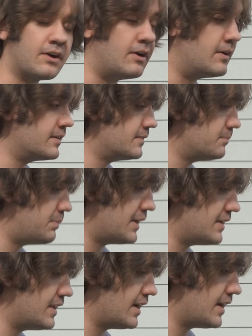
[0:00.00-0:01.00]
and all,
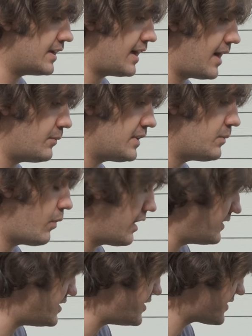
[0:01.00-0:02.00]
but I really wanted